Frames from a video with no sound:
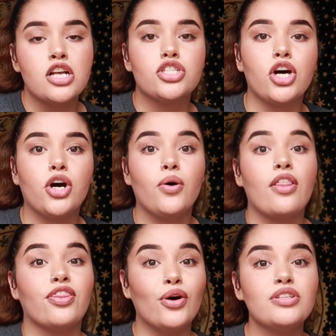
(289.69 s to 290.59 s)

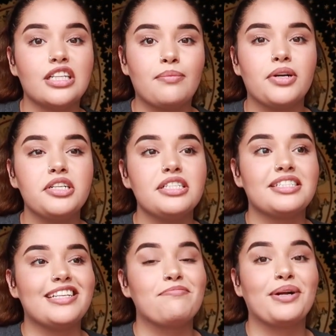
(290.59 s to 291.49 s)
So those numbers
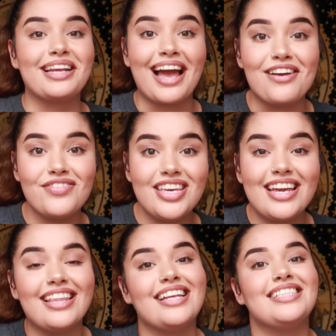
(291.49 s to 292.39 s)
seem pretty
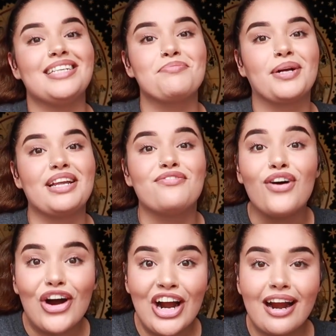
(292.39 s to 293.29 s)
heavy and they seem pretty
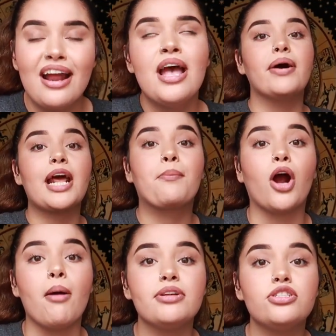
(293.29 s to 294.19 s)
far, but I
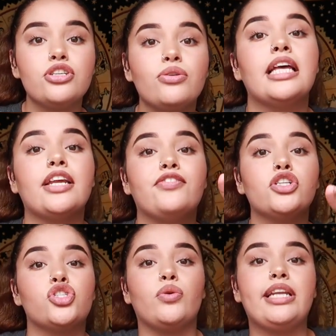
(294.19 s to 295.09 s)
promise you that if
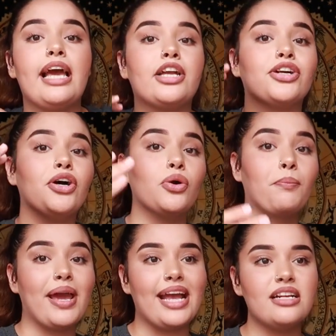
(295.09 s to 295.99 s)
you're doing it at your
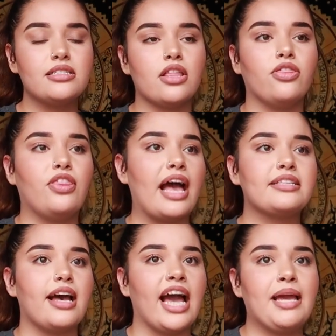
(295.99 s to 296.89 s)
own pace,
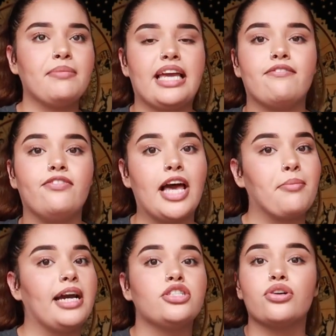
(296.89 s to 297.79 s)
that time can fly
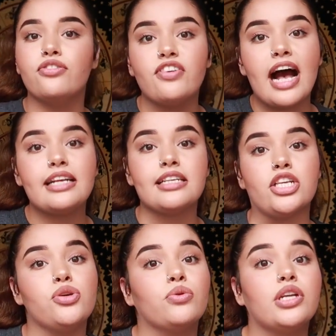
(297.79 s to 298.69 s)
by so fast
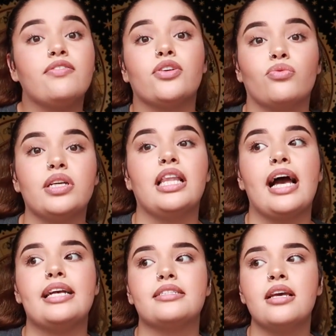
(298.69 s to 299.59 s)
and you won't even
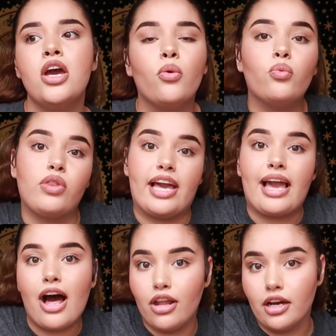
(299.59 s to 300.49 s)
realize like
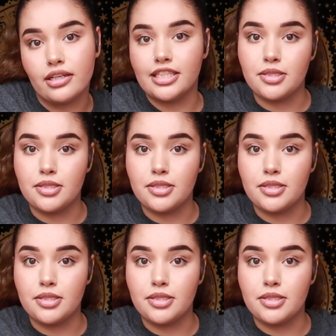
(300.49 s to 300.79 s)
how long